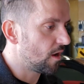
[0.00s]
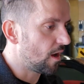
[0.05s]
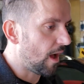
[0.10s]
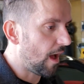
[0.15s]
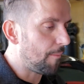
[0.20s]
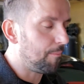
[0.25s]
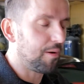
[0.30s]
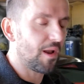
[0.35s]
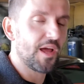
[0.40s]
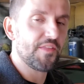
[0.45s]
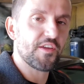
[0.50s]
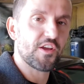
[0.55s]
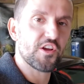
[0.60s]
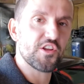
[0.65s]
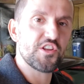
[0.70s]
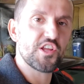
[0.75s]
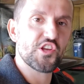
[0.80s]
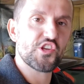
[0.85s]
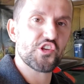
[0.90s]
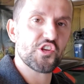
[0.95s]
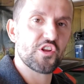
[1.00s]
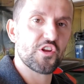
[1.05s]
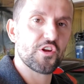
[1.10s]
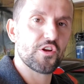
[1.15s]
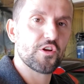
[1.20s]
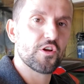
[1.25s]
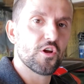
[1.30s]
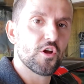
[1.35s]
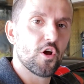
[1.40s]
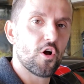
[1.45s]
Apply the conditioner
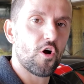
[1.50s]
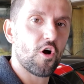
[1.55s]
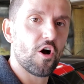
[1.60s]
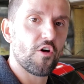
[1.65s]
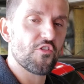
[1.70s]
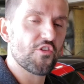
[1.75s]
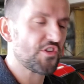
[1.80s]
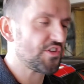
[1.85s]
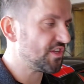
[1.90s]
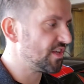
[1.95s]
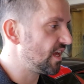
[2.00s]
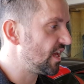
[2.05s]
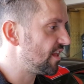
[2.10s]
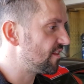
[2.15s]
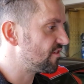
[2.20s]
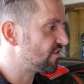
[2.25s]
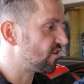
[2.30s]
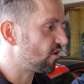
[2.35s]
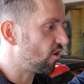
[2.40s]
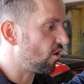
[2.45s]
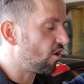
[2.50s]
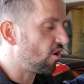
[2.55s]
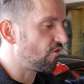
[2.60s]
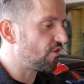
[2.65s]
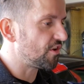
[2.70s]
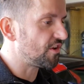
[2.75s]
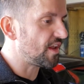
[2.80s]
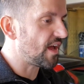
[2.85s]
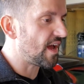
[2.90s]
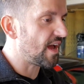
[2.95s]
on the seats, on
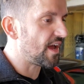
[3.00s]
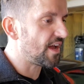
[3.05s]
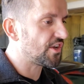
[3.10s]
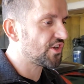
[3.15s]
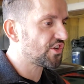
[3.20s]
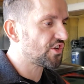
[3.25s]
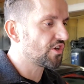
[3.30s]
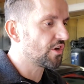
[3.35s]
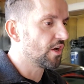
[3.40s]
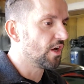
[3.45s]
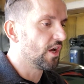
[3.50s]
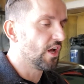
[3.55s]
the dash.